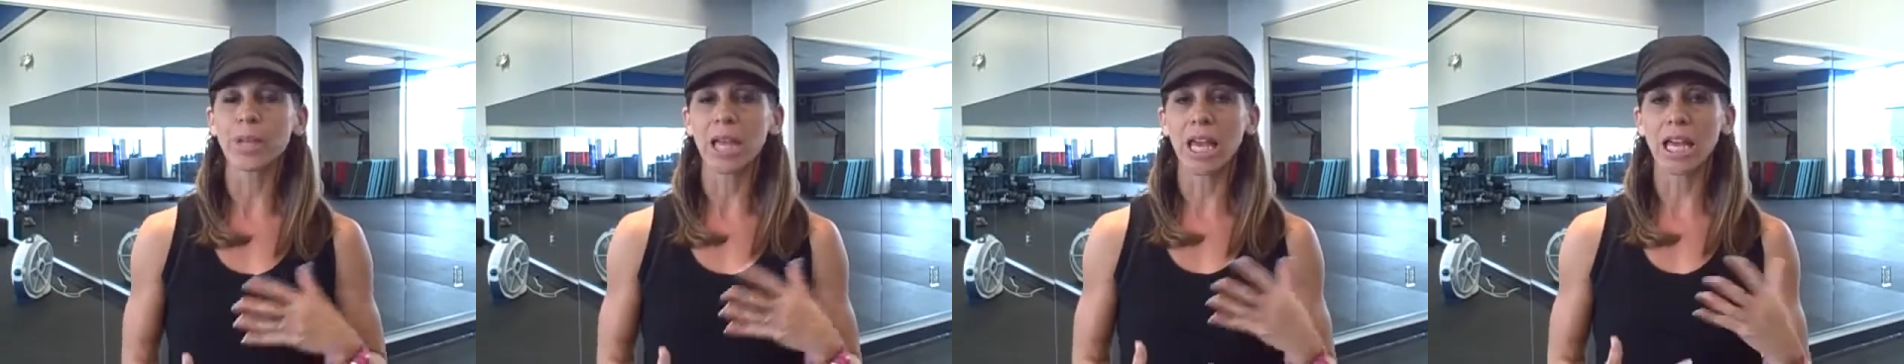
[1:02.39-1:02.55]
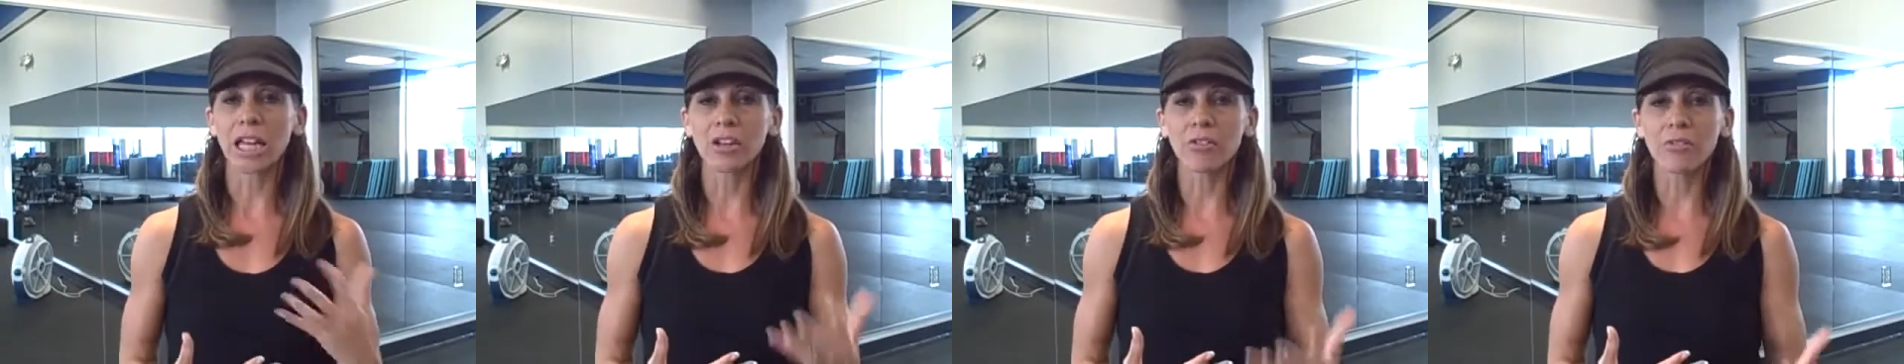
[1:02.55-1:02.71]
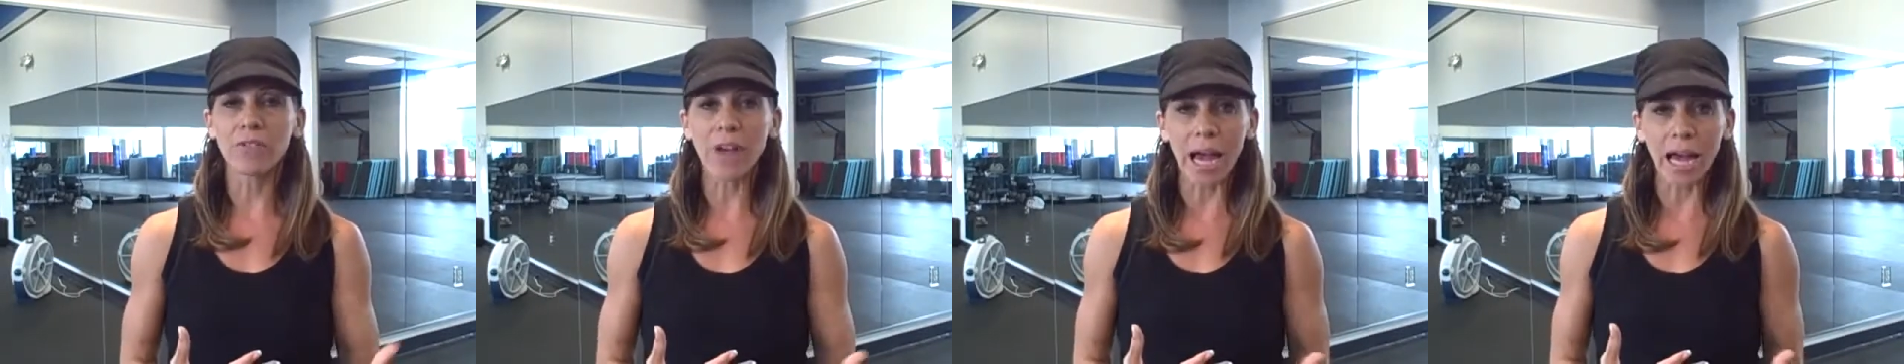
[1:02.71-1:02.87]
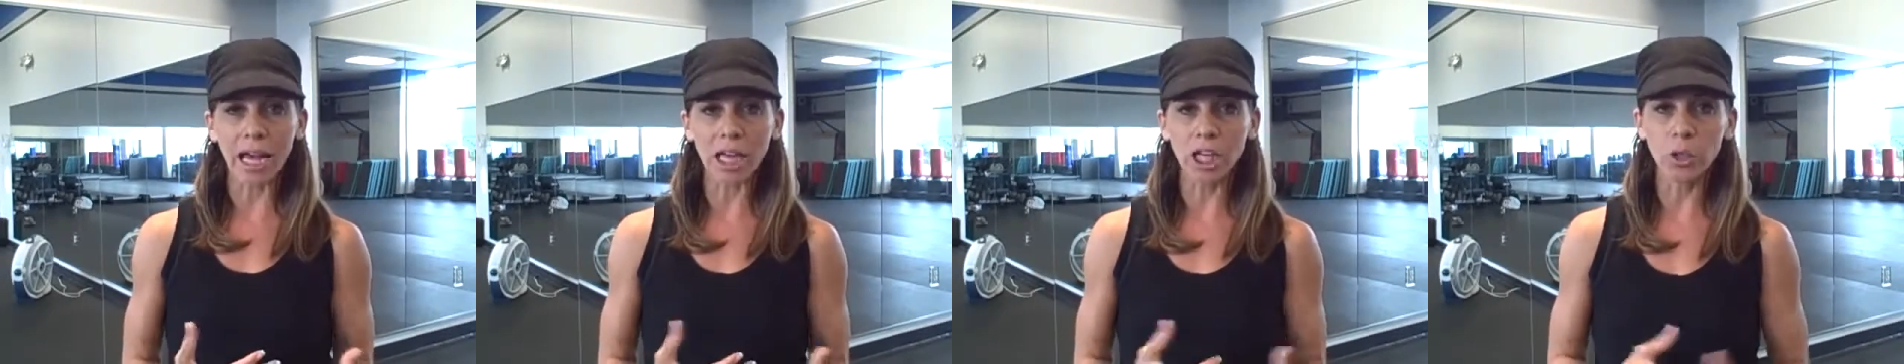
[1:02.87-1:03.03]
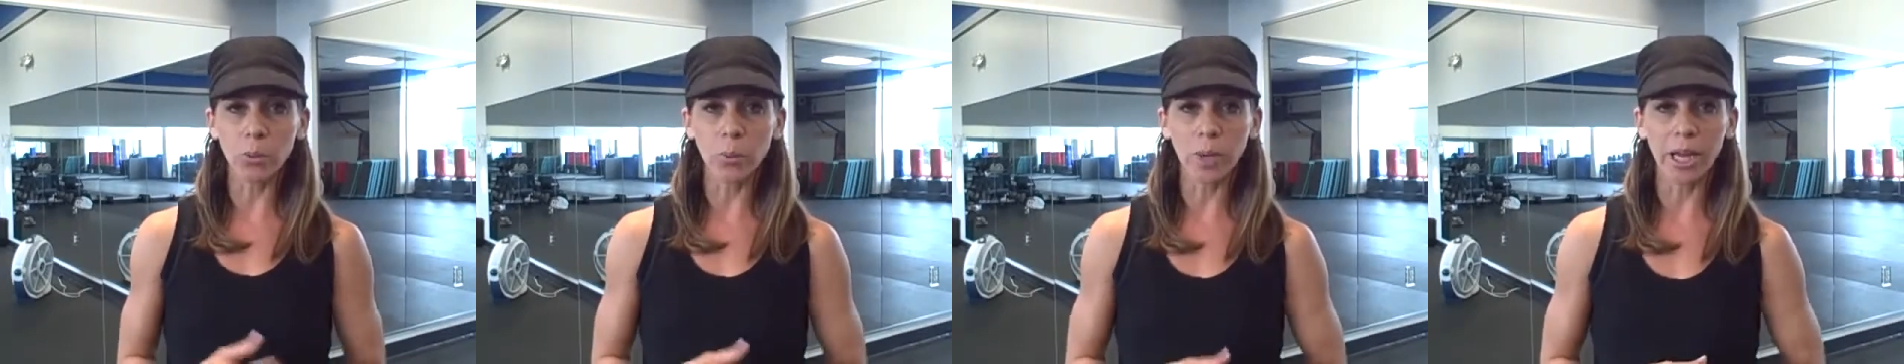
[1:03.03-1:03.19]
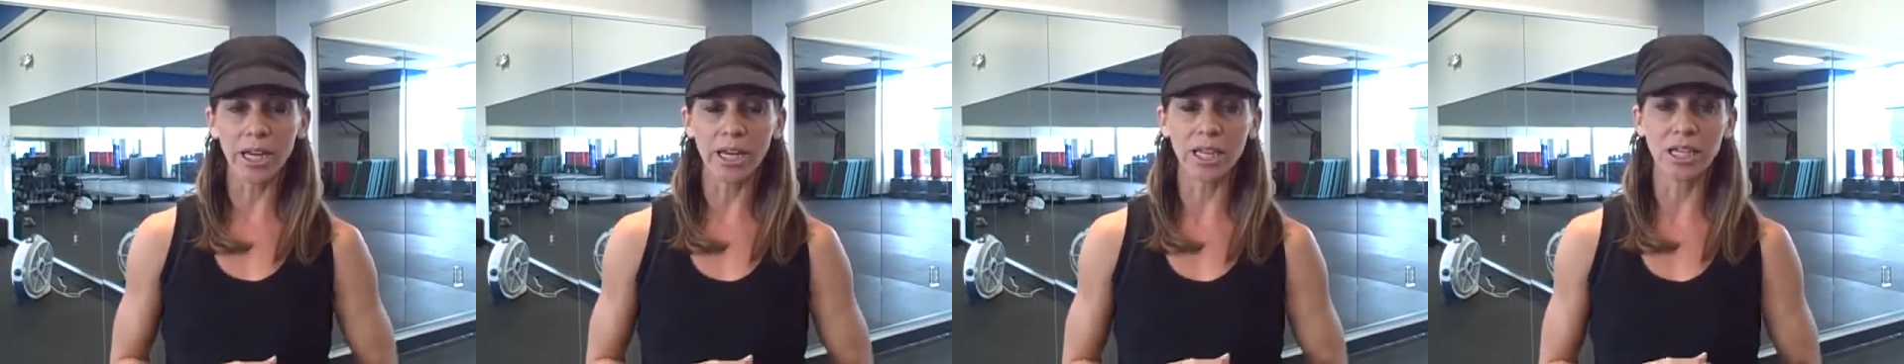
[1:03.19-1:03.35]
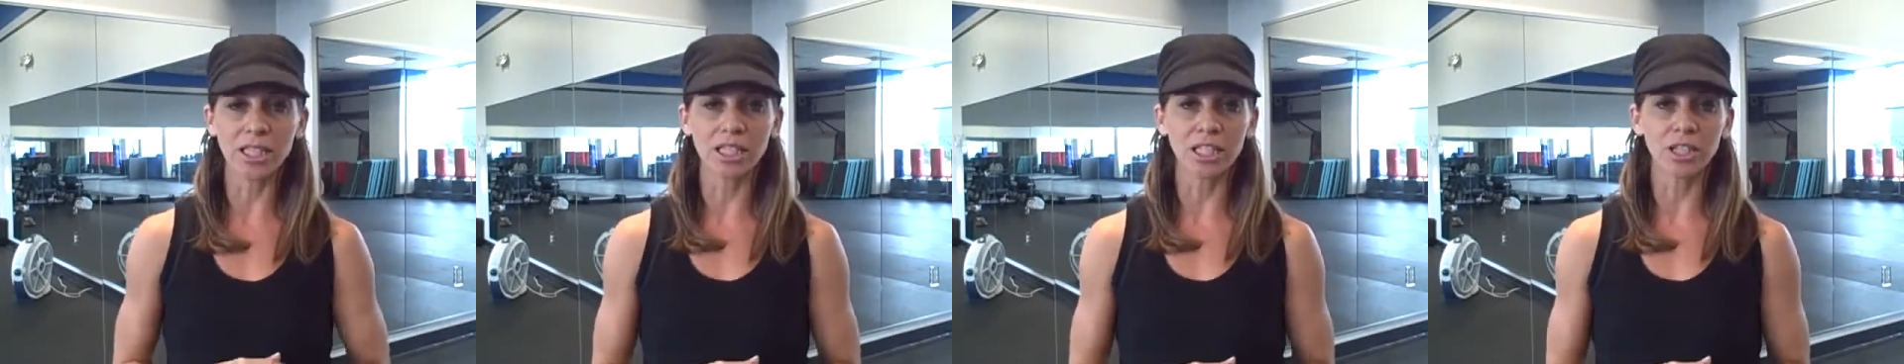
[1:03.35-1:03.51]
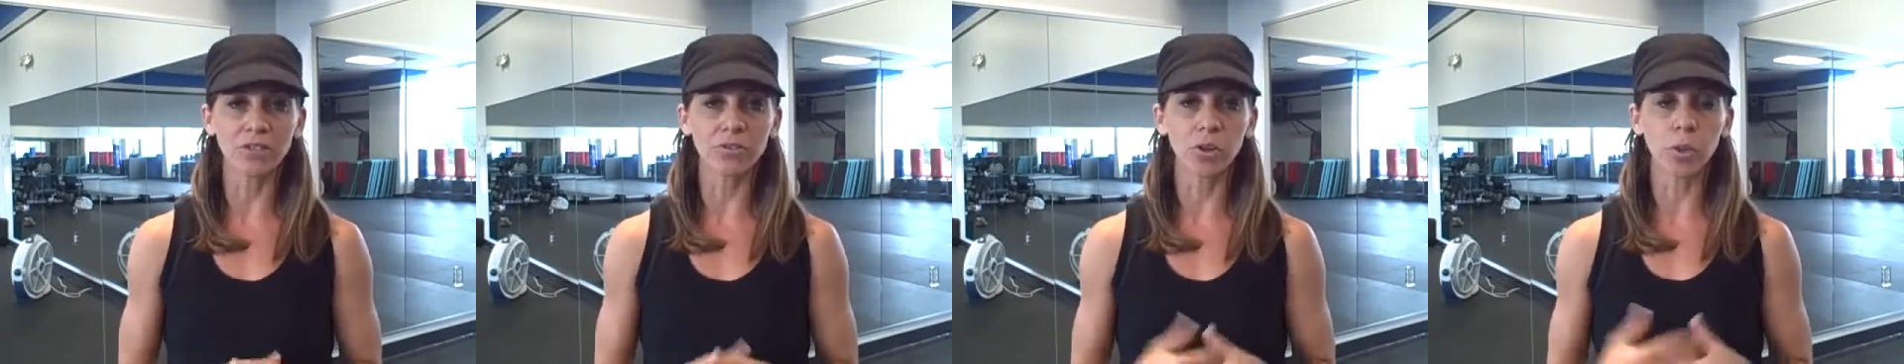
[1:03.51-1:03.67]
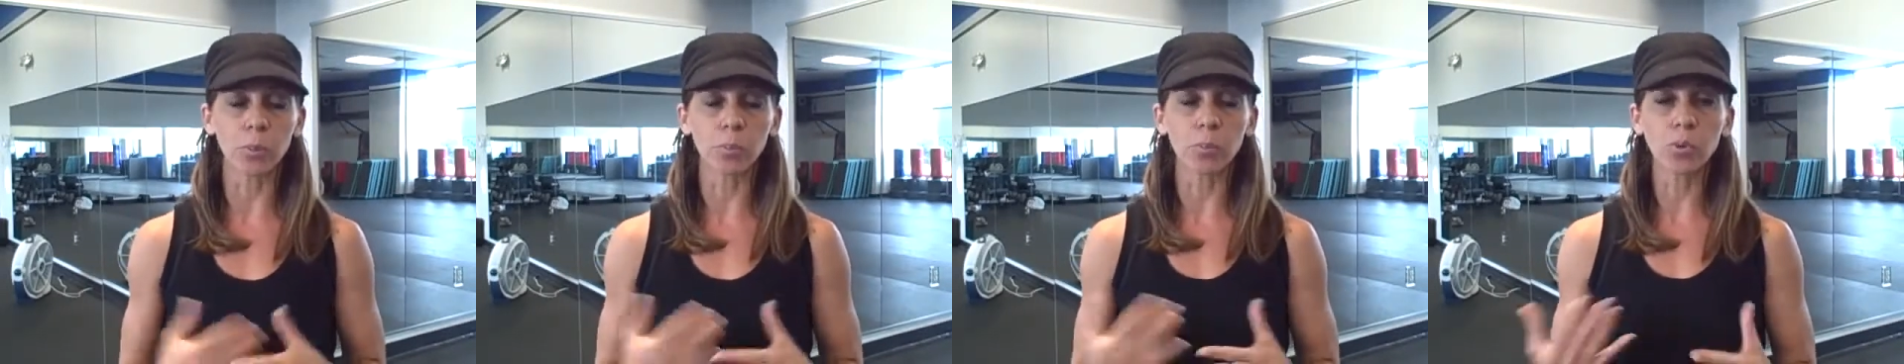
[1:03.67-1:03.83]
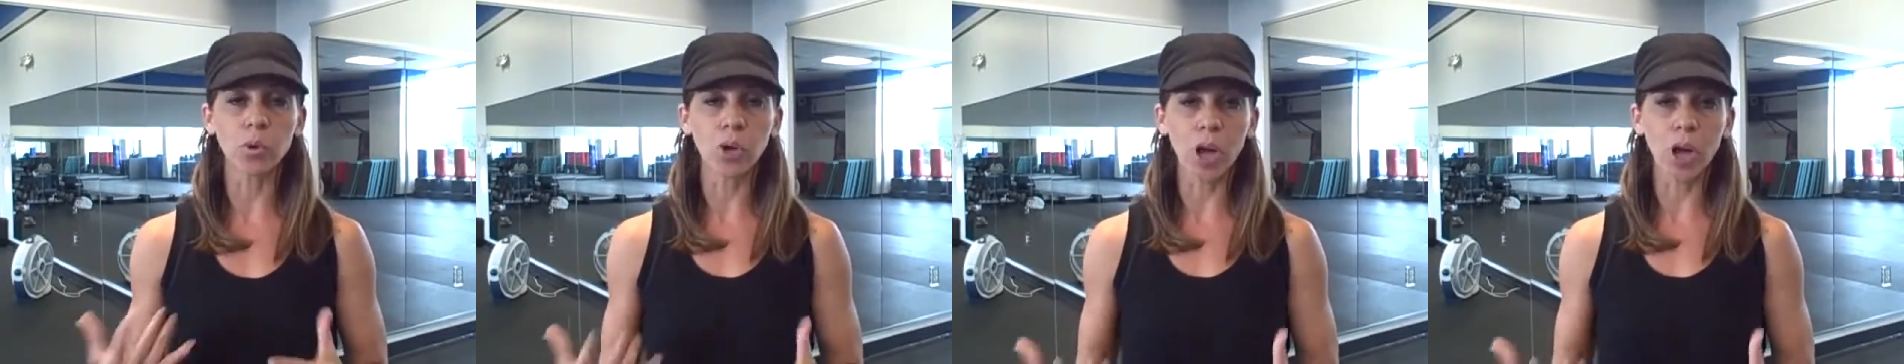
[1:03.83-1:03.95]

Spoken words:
and evaluating different